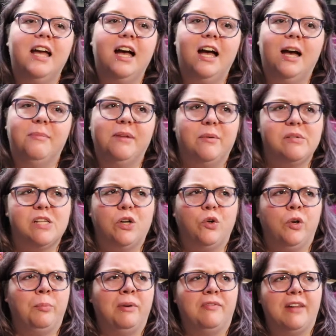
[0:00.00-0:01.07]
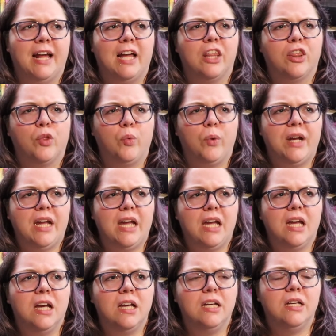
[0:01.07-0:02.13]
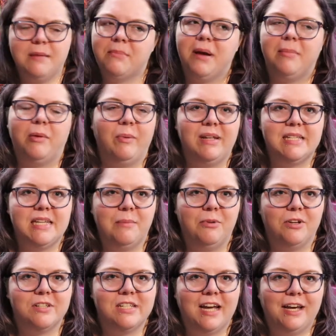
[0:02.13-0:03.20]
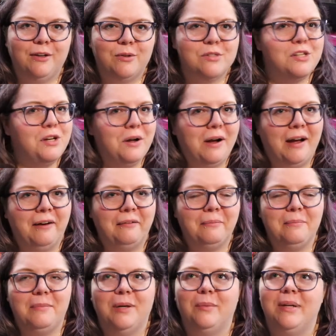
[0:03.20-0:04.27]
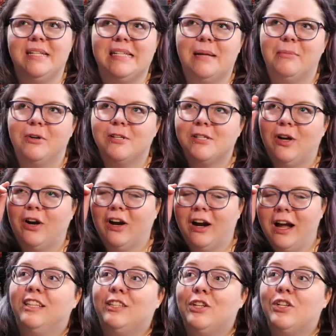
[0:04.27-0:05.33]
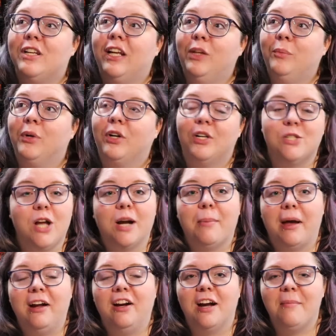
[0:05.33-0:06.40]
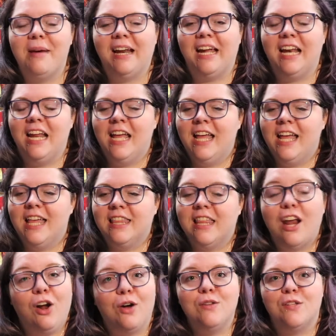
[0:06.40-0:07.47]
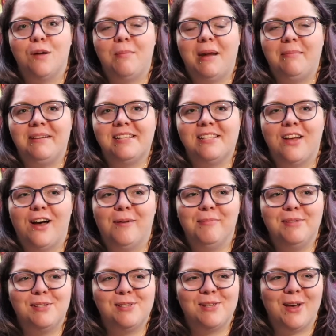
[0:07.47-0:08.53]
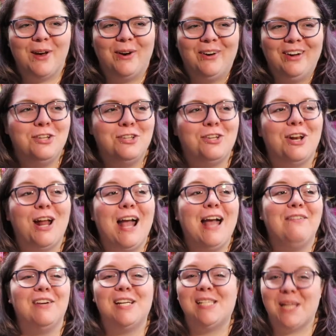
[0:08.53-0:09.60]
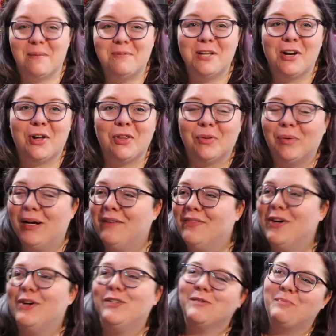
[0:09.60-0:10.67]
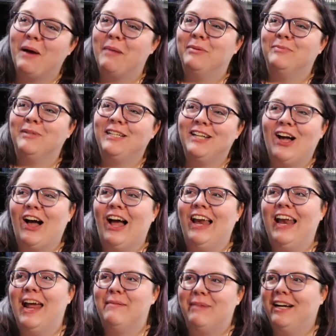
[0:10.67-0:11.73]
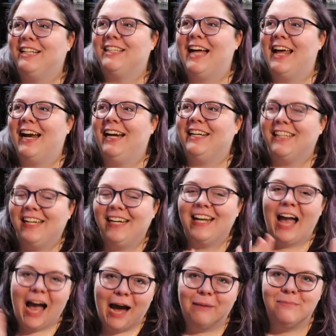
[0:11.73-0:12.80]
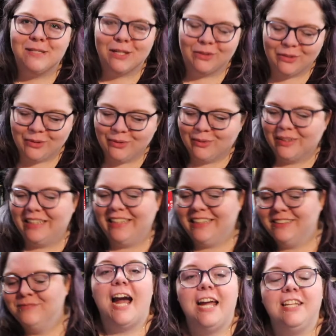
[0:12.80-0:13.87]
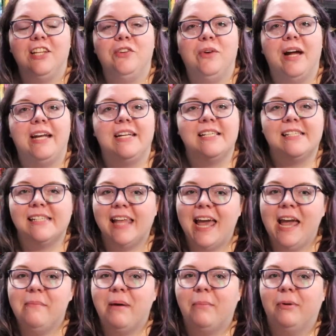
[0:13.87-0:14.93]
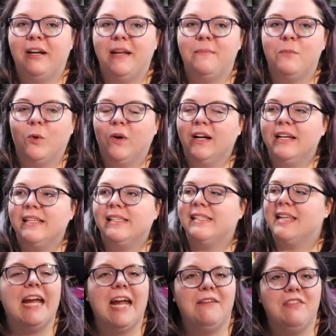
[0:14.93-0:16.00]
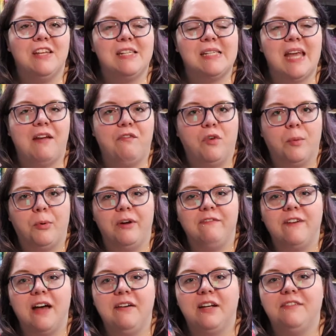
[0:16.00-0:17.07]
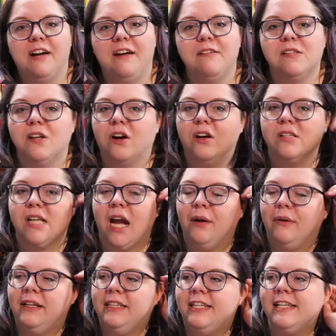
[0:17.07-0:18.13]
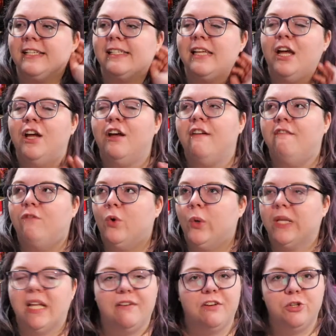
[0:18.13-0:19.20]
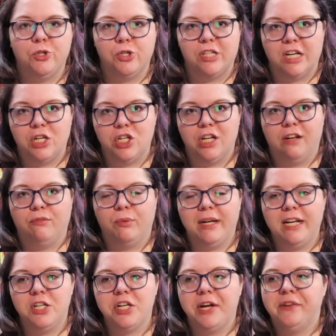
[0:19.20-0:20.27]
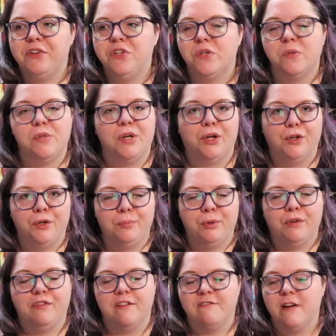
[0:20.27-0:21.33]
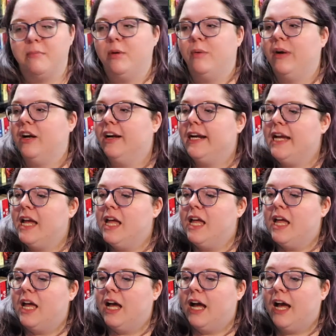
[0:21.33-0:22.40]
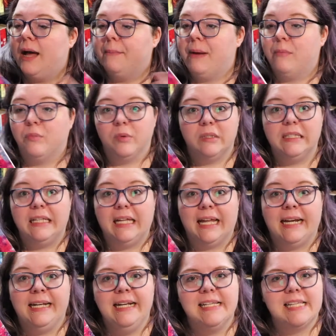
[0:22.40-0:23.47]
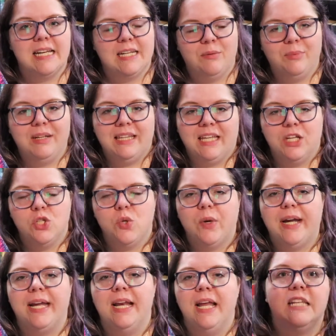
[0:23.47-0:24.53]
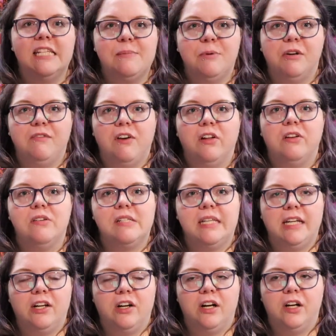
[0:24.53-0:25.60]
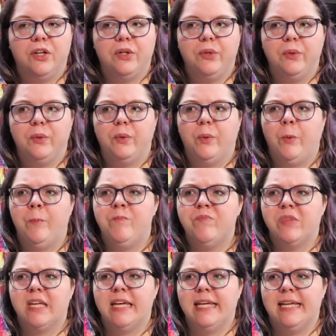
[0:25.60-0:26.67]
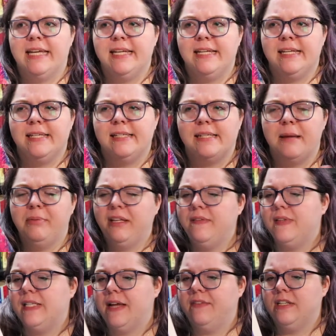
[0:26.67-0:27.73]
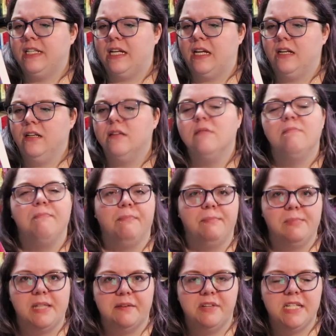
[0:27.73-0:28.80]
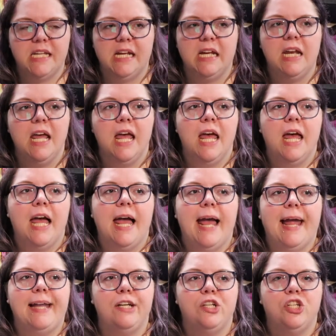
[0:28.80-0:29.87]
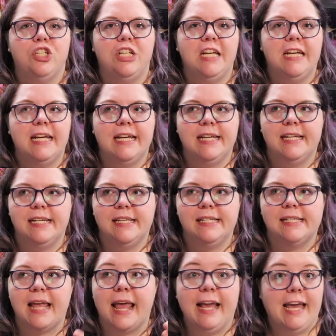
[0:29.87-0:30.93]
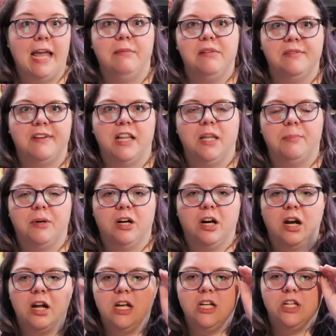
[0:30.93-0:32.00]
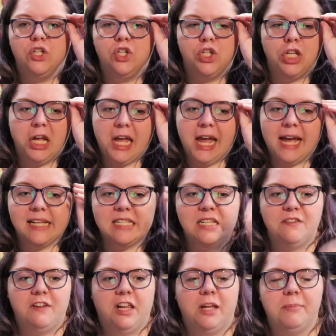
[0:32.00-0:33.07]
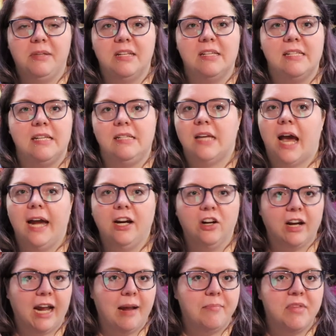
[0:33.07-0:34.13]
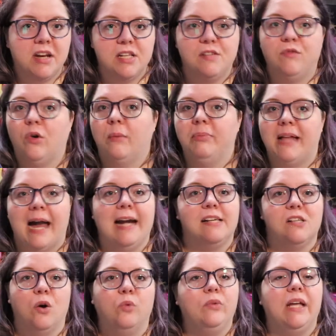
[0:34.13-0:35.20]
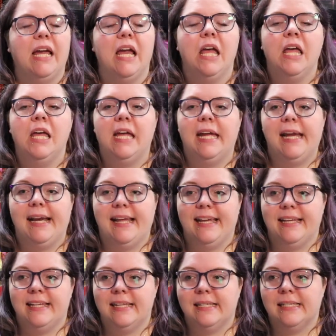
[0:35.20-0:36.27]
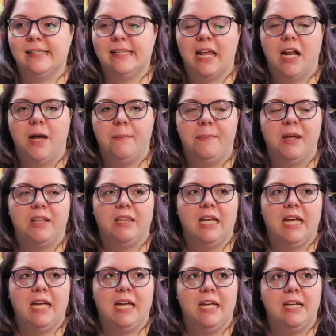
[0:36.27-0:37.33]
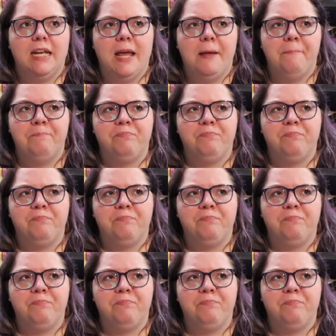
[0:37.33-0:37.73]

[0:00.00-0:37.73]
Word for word: um, there was a group of like three, they might be Wednesday books titles. You know how me Wednesday books are. There's another we're going to talk about here in a minute that also made me sob. So should I have accepted all three of those? Probably not. Am I glad I did? Absolutely. I then read Slay by Brittney Morris. I gave this a 4.5 out of 5 stars. I read this for the Avengers Initiative Reading Challenge. This was our group book for February. Um, I'm really glad I did because I did really enjoy it. This book follows Kiera who is, I believe, 17. 17 and she is a game developer. She has developed this entire game that is for blacks only. It is set up in